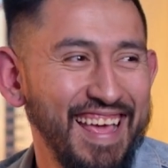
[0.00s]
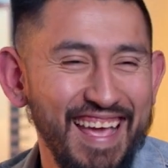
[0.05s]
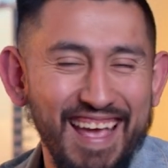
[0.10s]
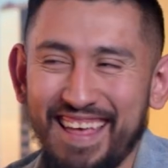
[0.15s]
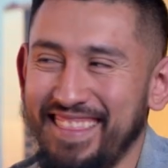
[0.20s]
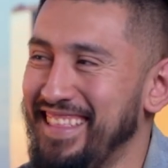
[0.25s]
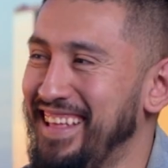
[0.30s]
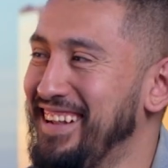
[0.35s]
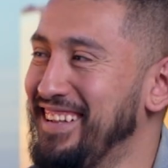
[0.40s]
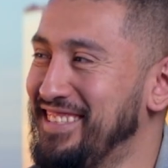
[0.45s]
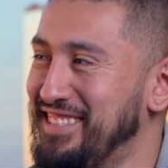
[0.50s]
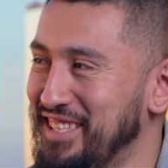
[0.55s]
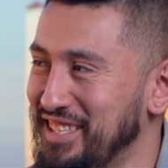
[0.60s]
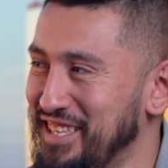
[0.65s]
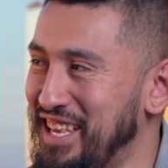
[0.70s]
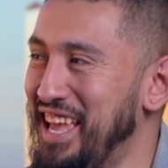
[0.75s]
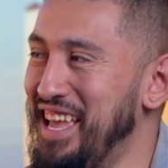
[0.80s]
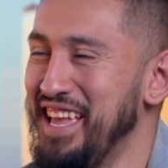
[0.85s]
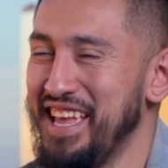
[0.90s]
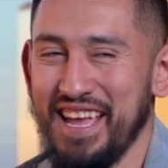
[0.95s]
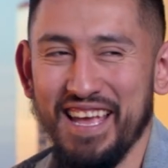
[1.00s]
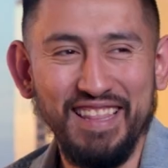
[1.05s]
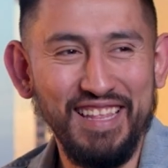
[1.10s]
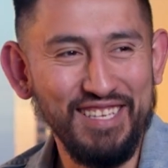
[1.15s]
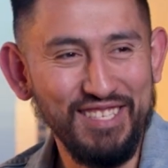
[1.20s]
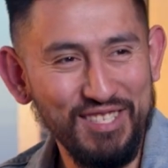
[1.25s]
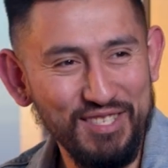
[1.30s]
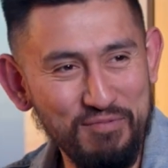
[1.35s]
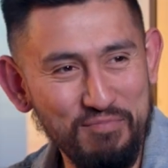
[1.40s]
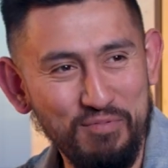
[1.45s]
And then
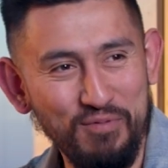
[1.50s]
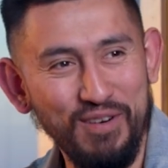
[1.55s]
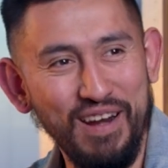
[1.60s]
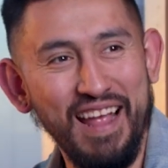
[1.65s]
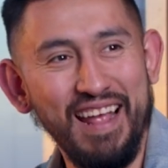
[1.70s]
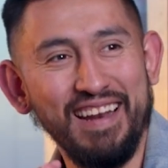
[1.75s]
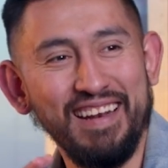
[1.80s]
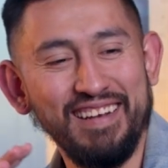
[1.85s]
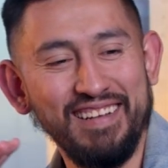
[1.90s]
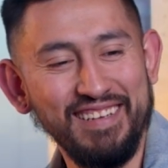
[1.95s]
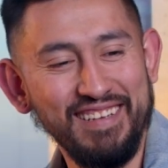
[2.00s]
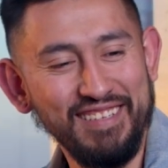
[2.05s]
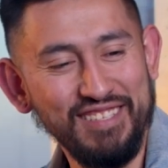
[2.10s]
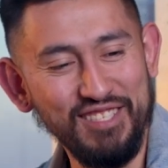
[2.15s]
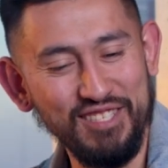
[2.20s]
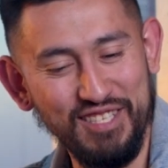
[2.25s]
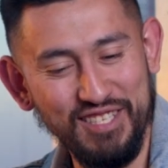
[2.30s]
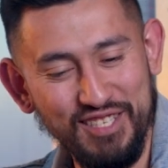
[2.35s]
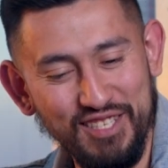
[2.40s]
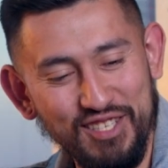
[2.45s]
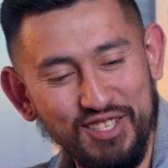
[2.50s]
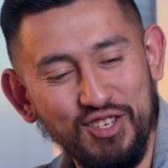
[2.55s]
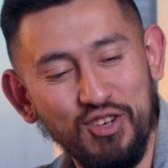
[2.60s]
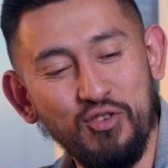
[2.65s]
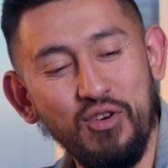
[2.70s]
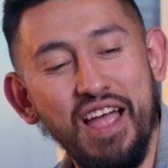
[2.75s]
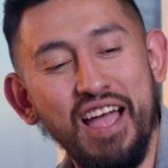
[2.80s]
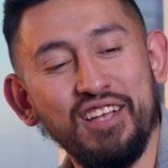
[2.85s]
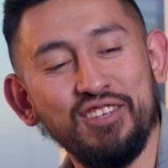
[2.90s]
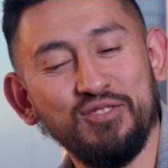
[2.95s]
just
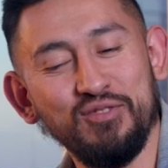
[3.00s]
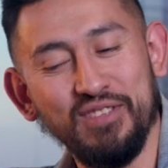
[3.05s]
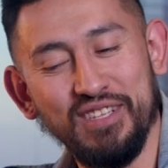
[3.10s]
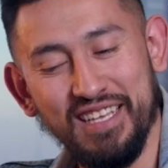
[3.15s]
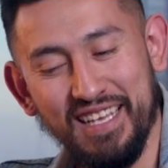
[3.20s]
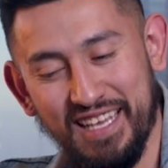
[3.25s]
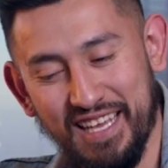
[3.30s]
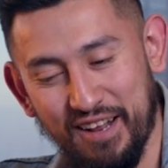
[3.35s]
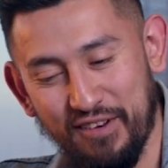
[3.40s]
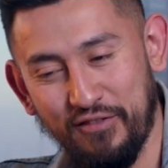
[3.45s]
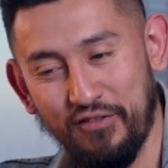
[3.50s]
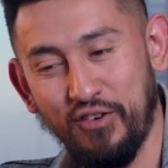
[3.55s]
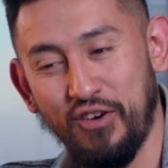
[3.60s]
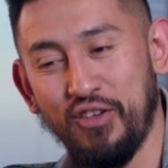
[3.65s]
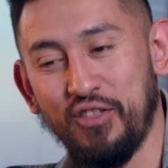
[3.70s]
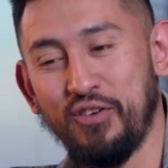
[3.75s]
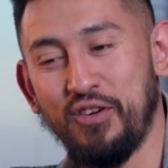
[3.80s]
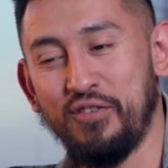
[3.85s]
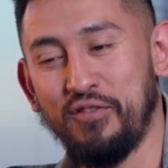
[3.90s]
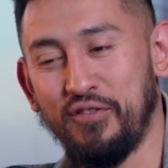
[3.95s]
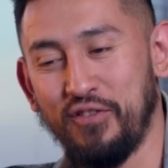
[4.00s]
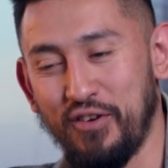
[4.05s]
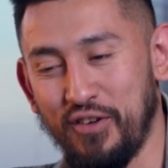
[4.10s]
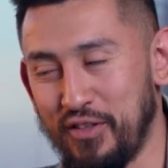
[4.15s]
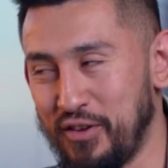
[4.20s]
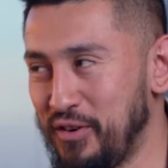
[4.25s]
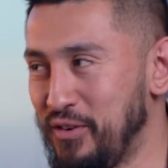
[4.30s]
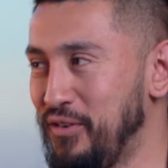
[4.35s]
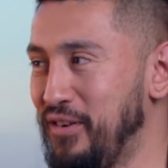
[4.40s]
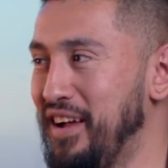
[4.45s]
gradually get further and
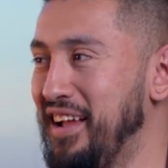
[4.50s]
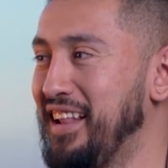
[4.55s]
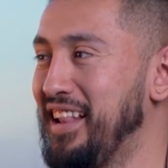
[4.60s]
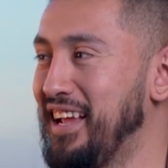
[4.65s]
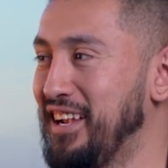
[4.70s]
further away.